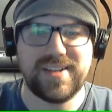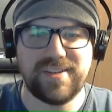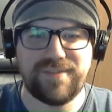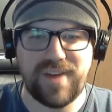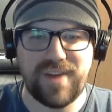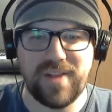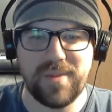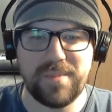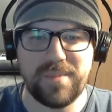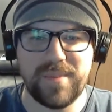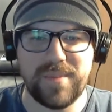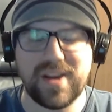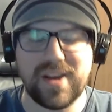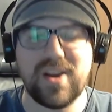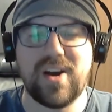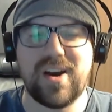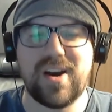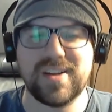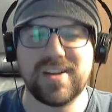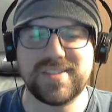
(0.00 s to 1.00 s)
development
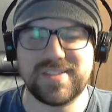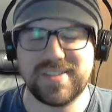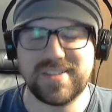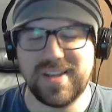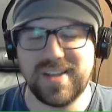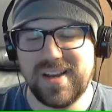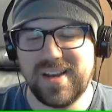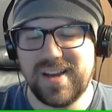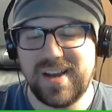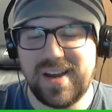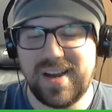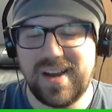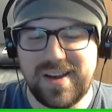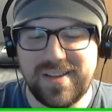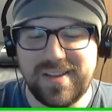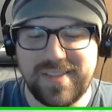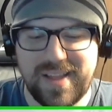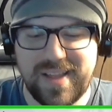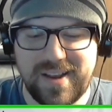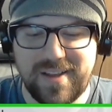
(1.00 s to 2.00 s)
costs
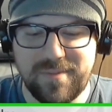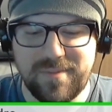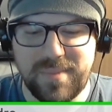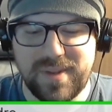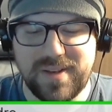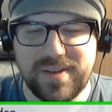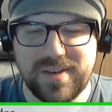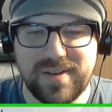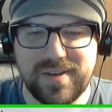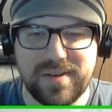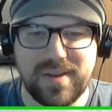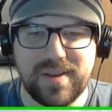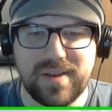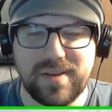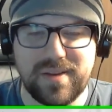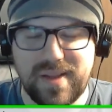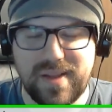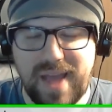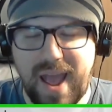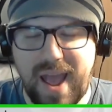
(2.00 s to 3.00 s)
that have been
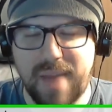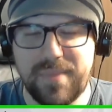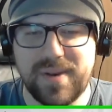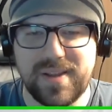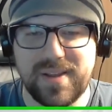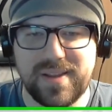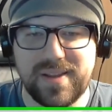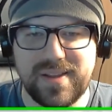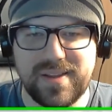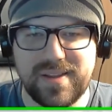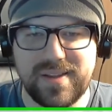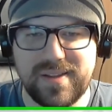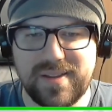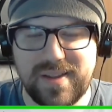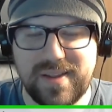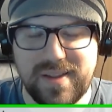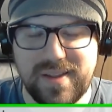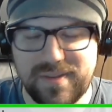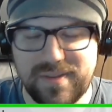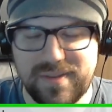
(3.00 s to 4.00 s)
happening
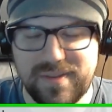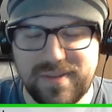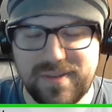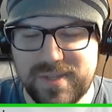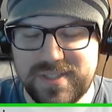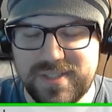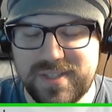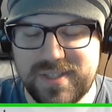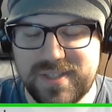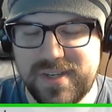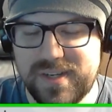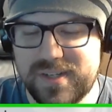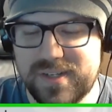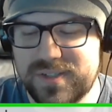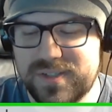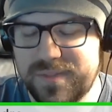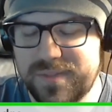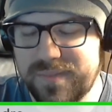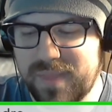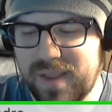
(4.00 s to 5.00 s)
in recent
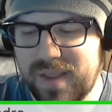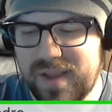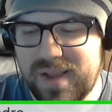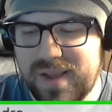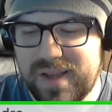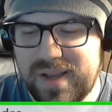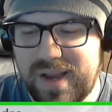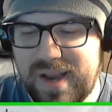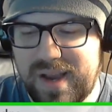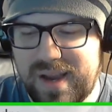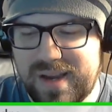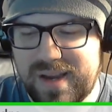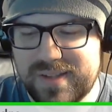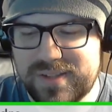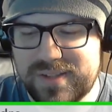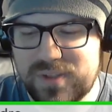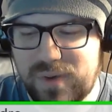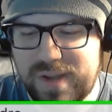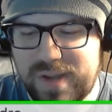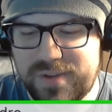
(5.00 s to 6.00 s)
years.
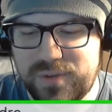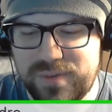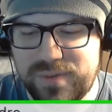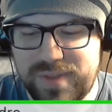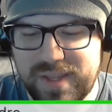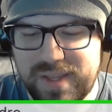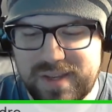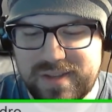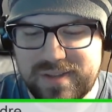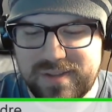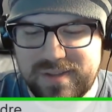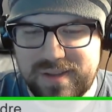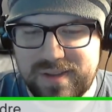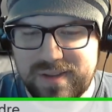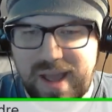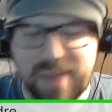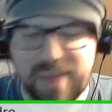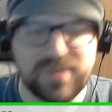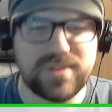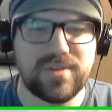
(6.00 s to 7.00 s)
So I do think
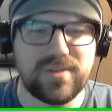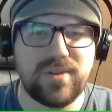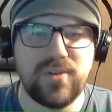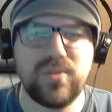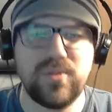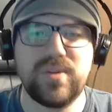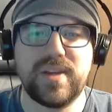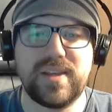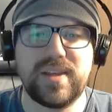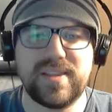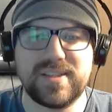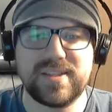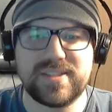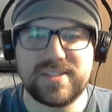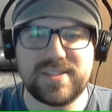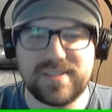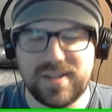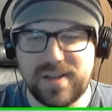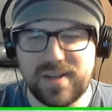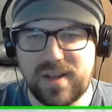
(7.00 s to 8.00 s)
absolutely this
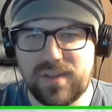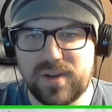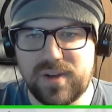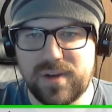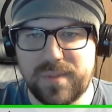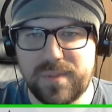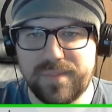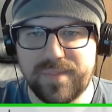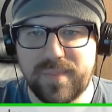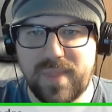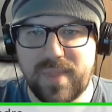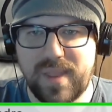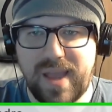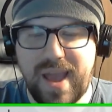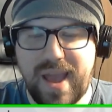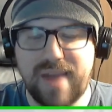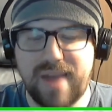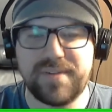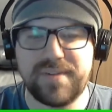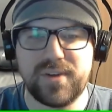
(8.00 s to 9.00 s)
is another
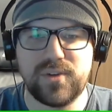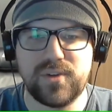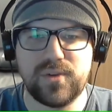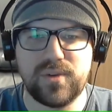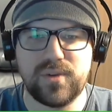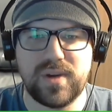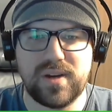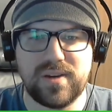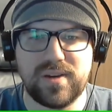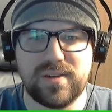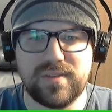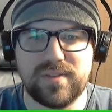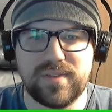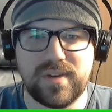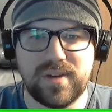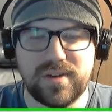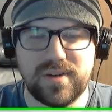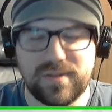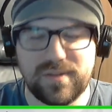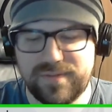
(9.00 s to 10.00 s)
avenue
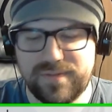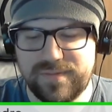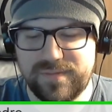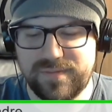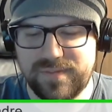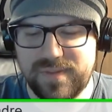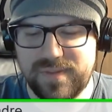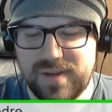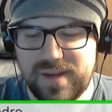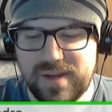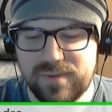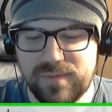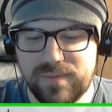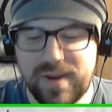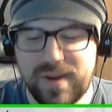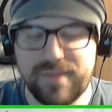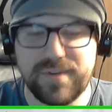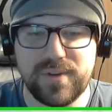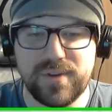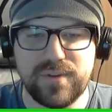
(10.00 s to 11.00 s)
of
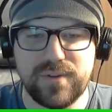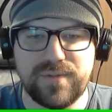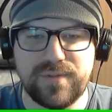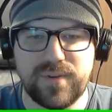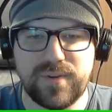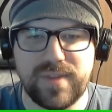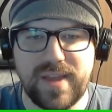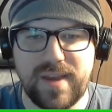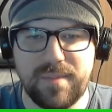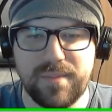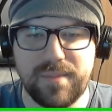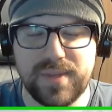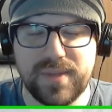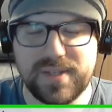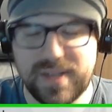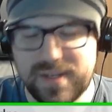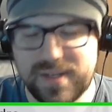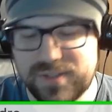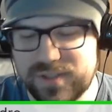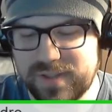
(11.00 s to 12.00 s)
revenue for them
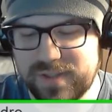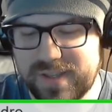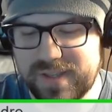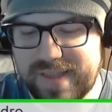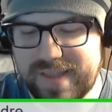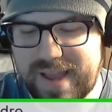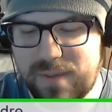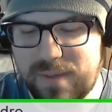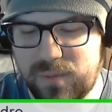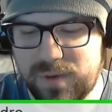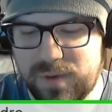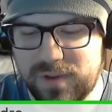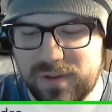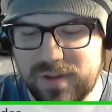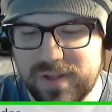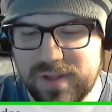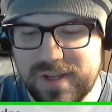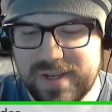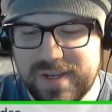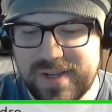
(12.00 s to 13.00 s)
potentially that
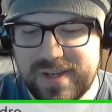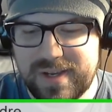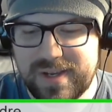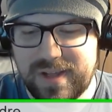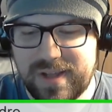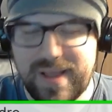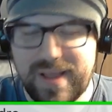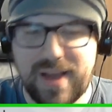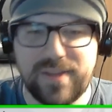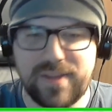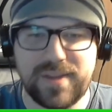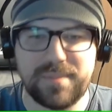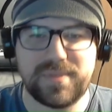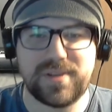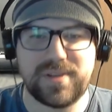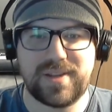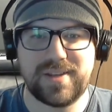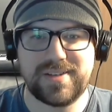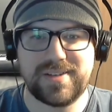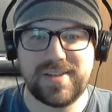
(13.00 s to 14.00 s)
will allow them
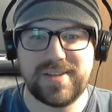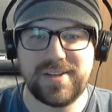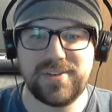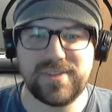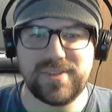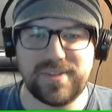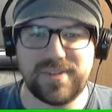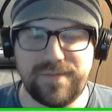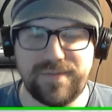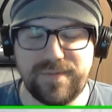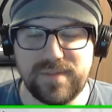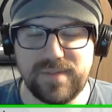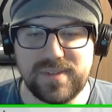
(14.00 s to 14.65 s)
to continue to